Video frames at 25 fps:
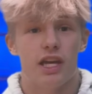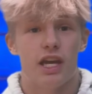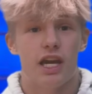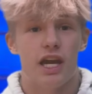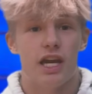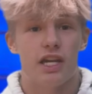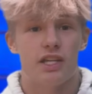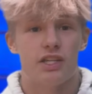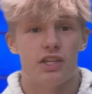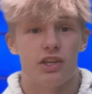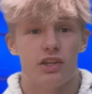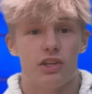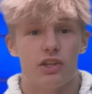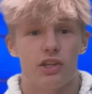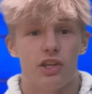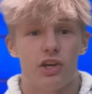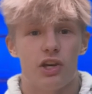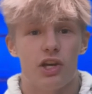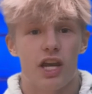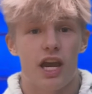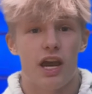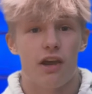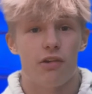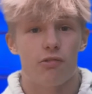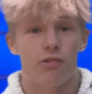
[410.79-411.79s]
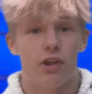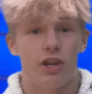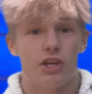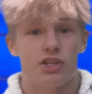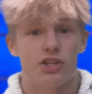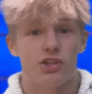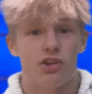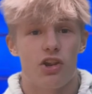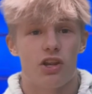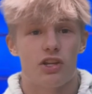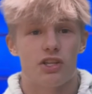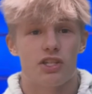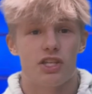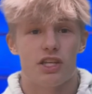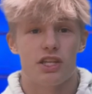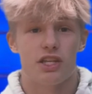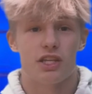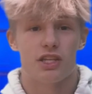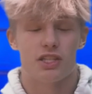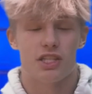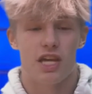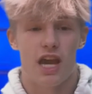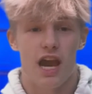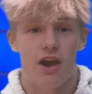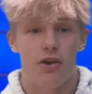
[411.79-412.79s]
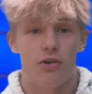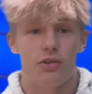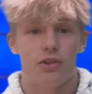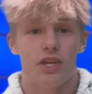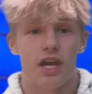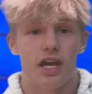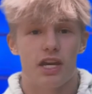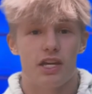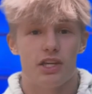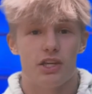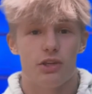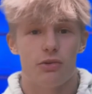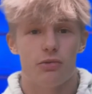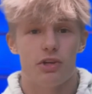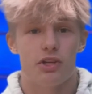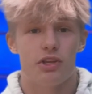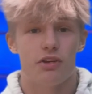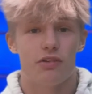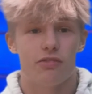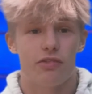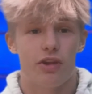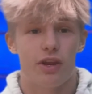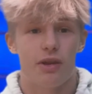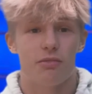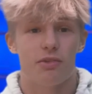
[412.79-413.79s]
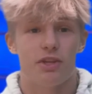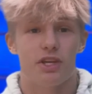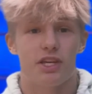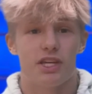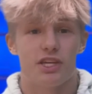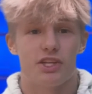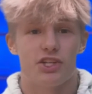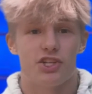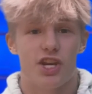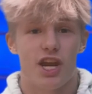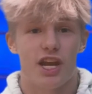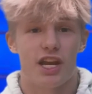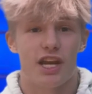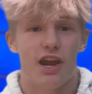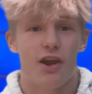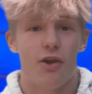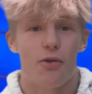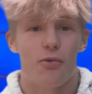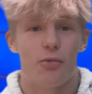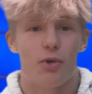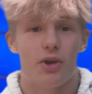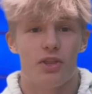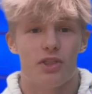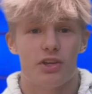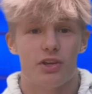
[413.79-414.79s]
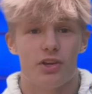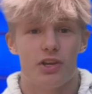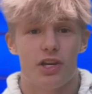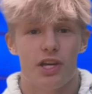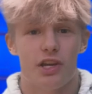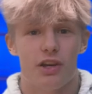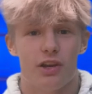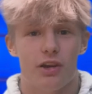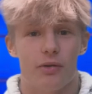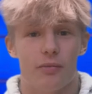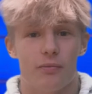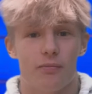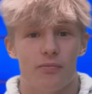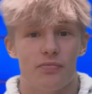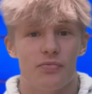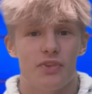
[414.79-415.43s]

It's a look at restaurants in the town that you and your family can check out when they're here.